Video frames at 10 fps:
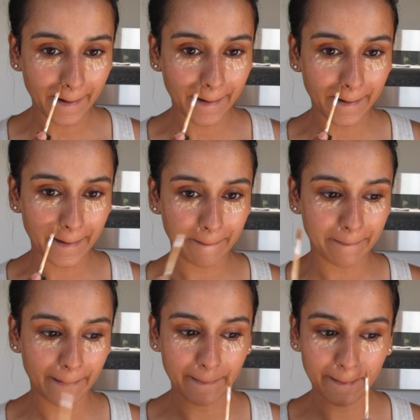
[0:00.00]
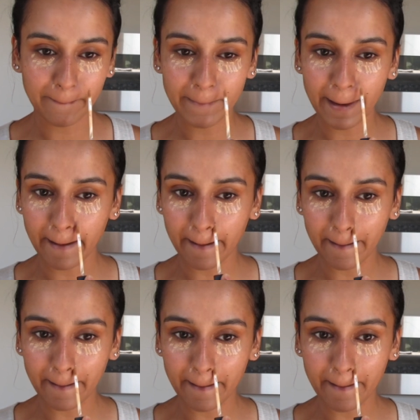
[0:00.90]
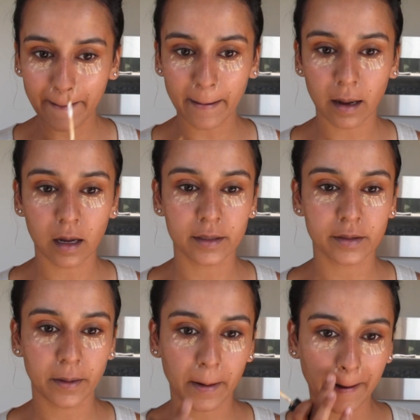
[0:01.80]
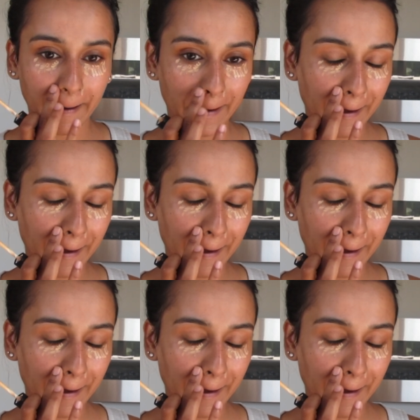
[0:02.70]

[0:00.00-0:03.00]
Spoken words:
I like to put a little bit under